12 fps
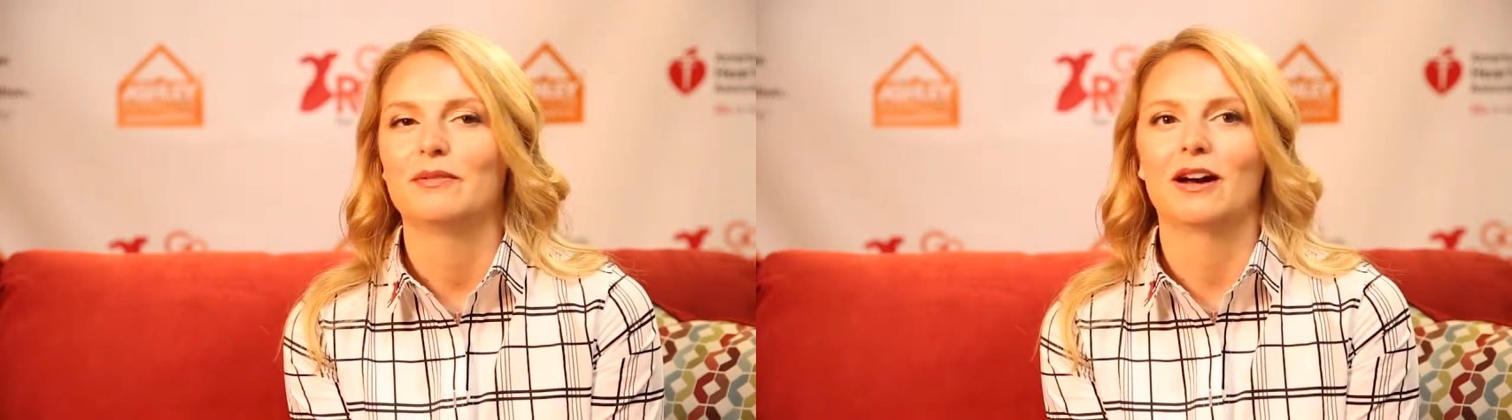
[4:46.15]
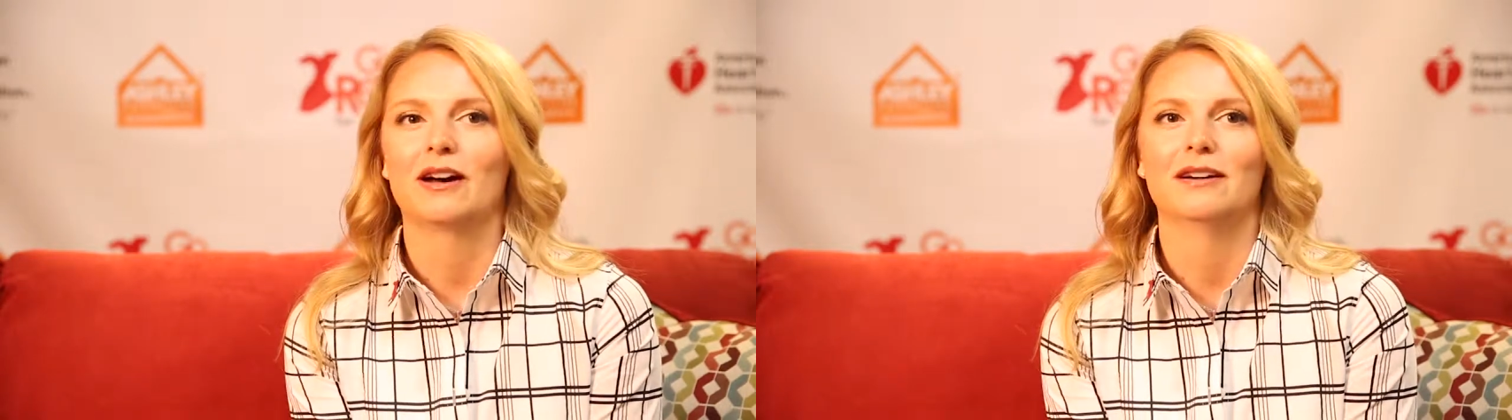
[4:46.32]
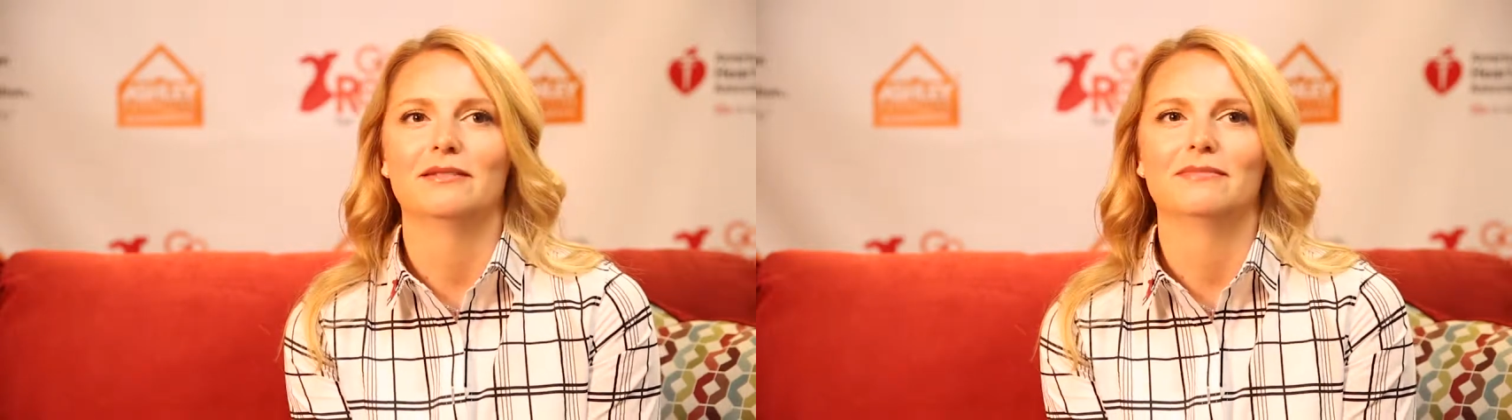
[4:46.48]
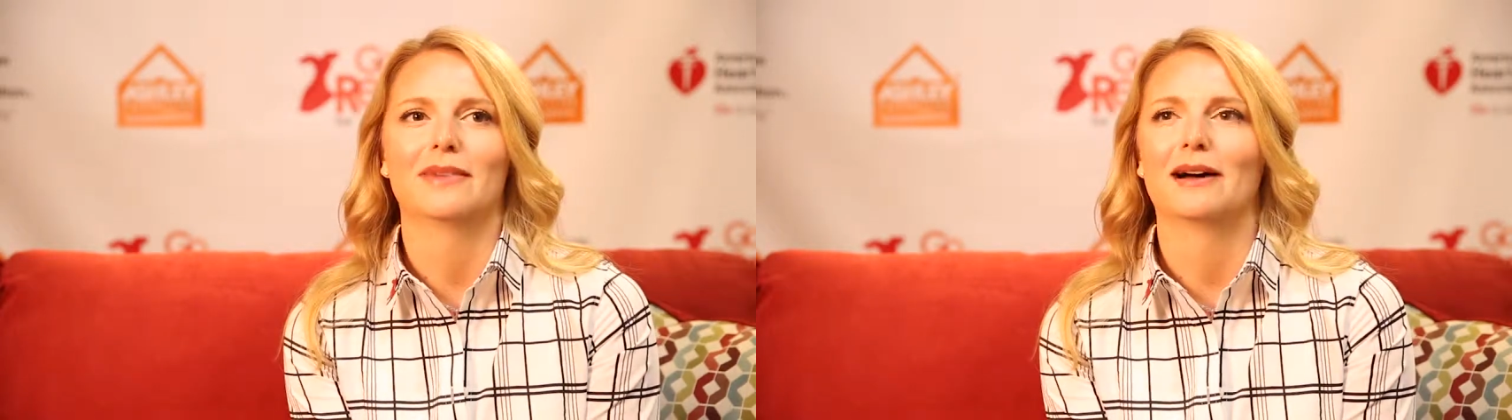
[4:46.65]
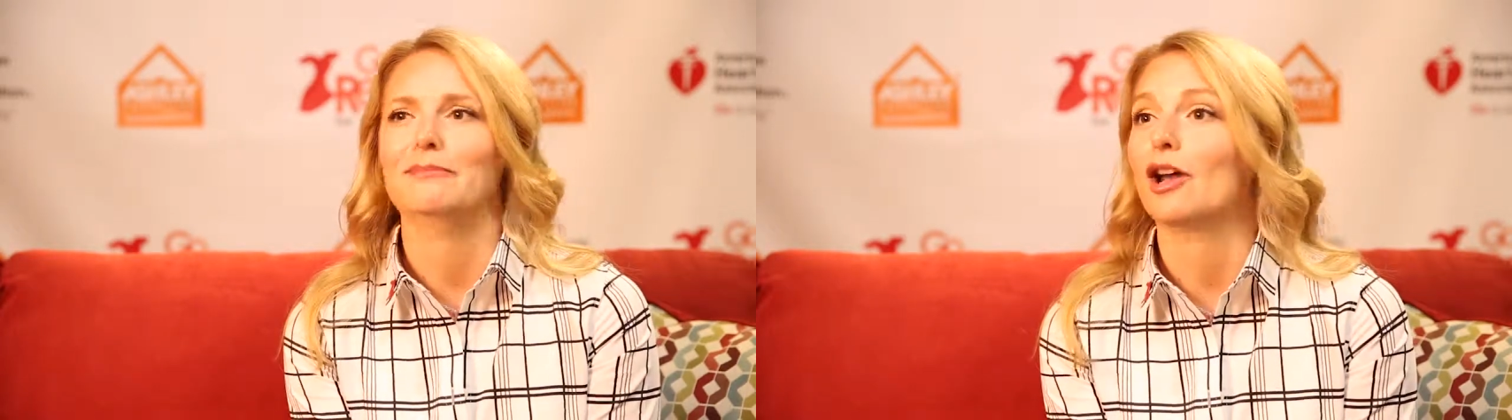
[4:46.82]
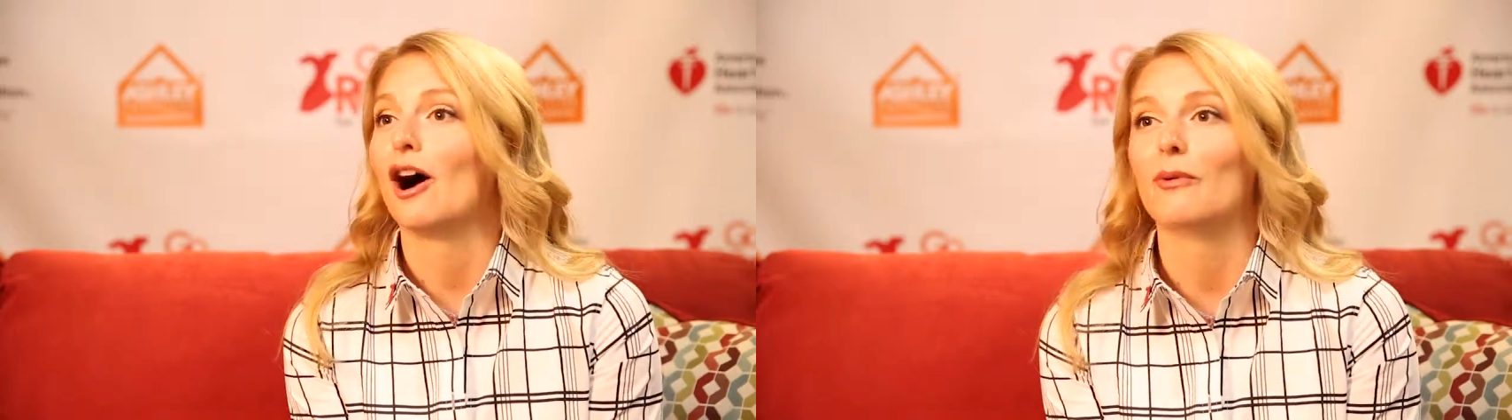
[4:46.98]

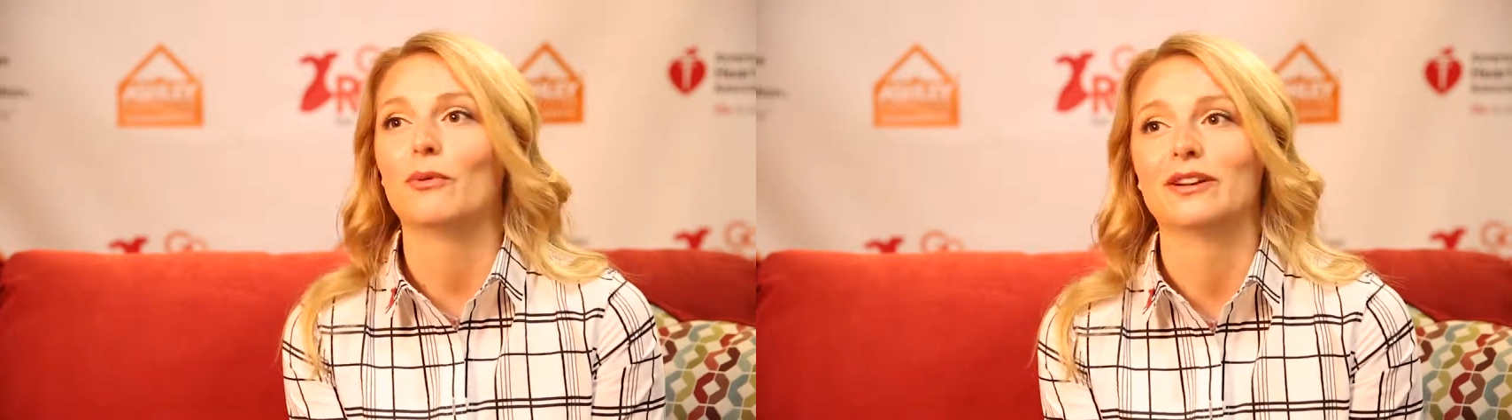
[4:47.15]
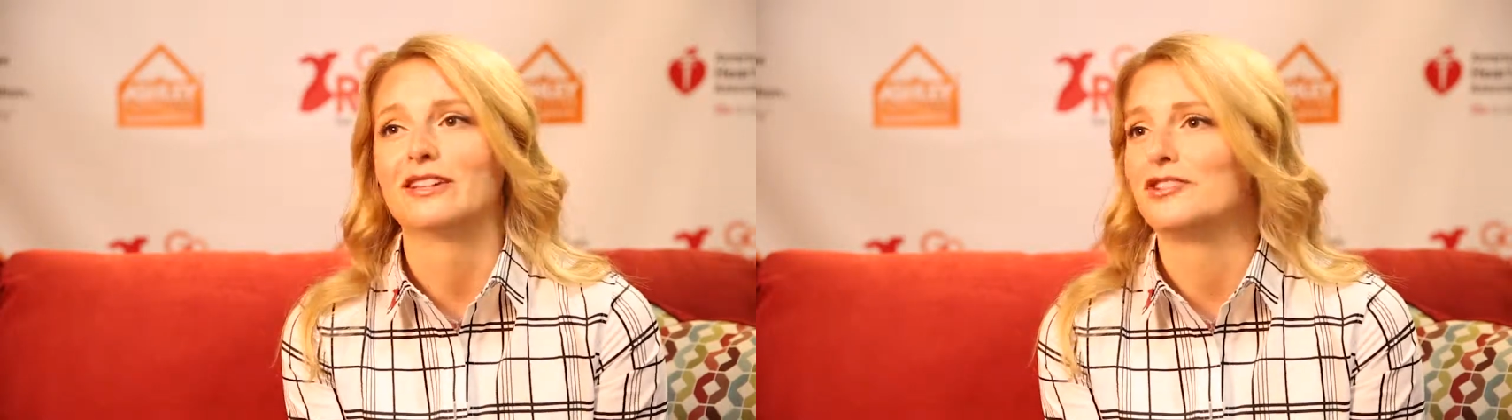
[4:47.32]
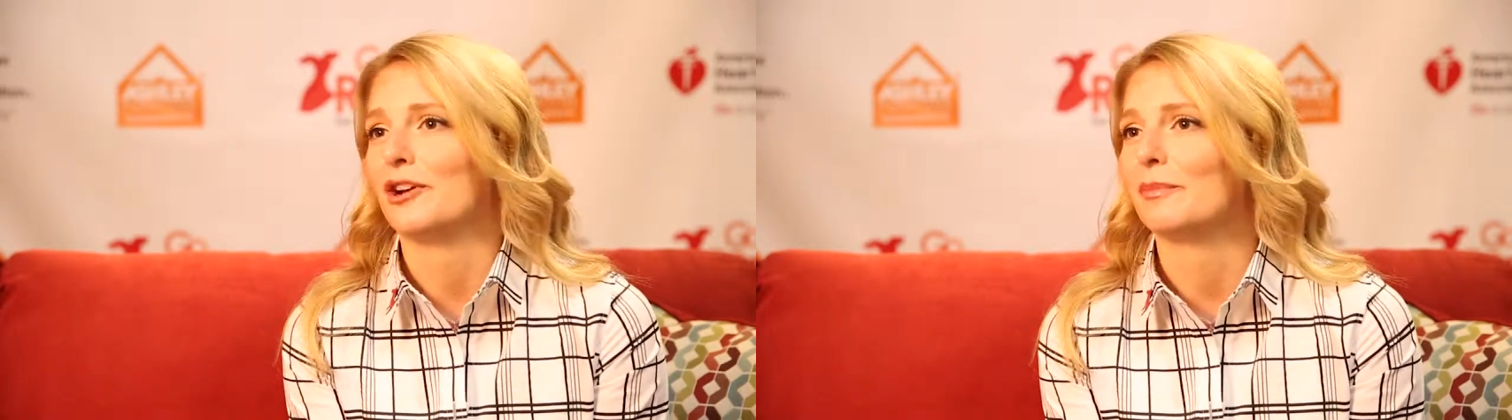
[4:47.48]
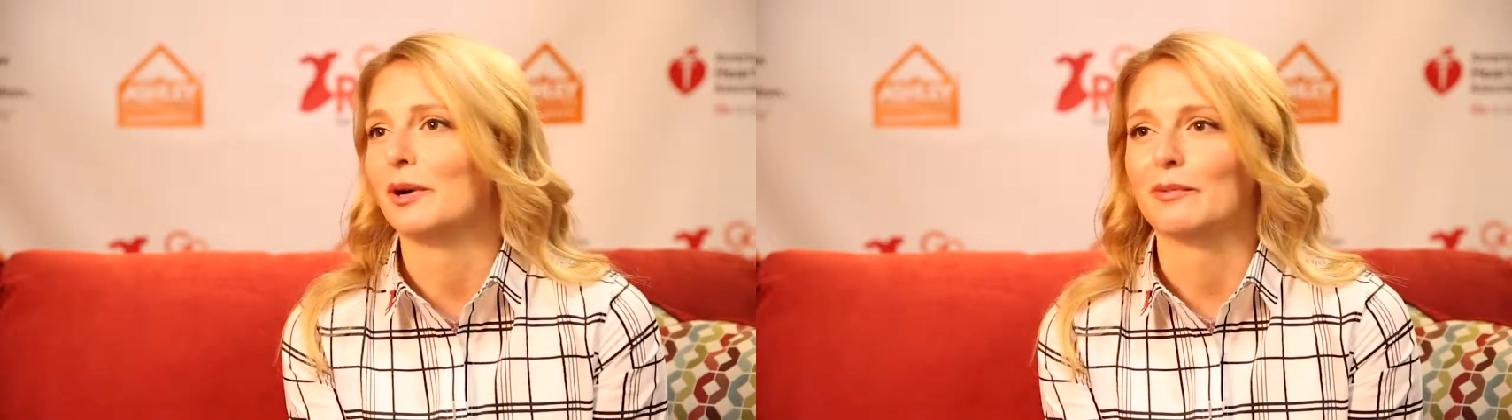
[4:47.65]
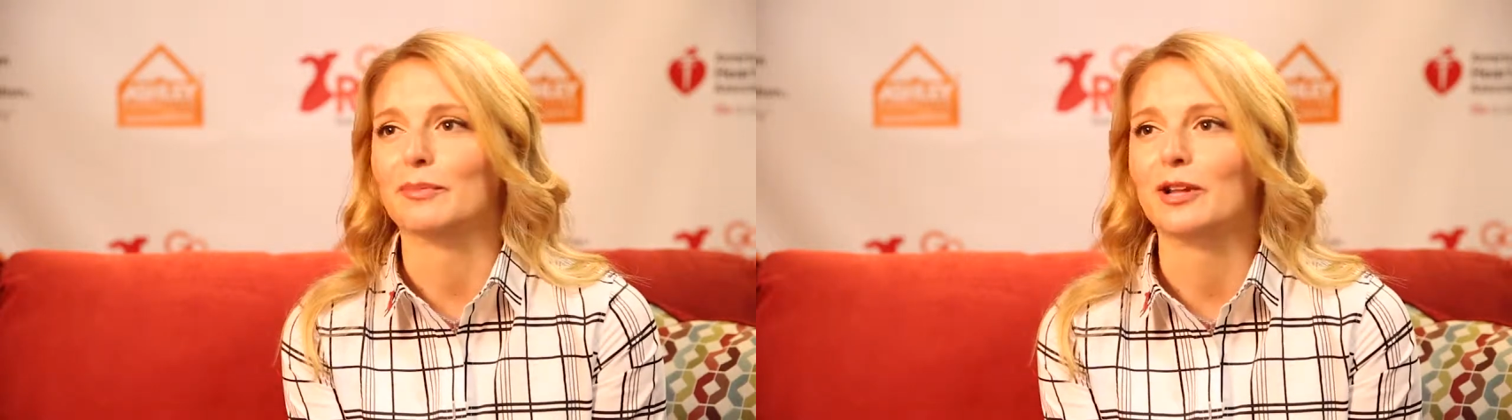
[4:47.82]
I'm not one to jump on a